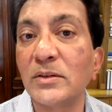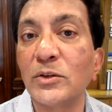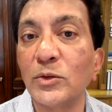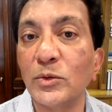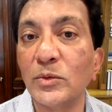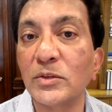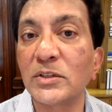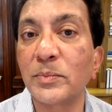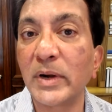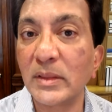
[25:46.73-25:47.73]
to
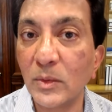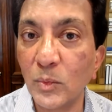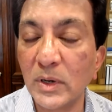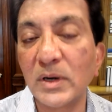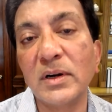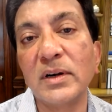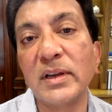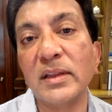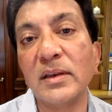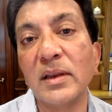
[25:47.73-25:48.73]
spread the word
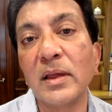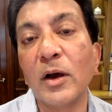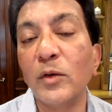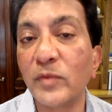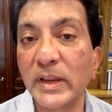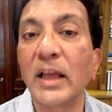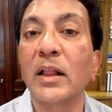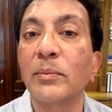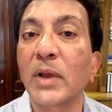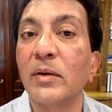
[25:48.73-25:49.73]
and hopefully
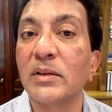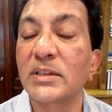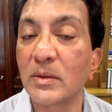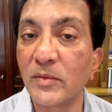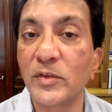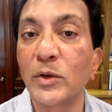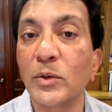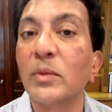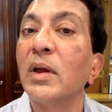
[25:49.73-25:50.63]
help some of you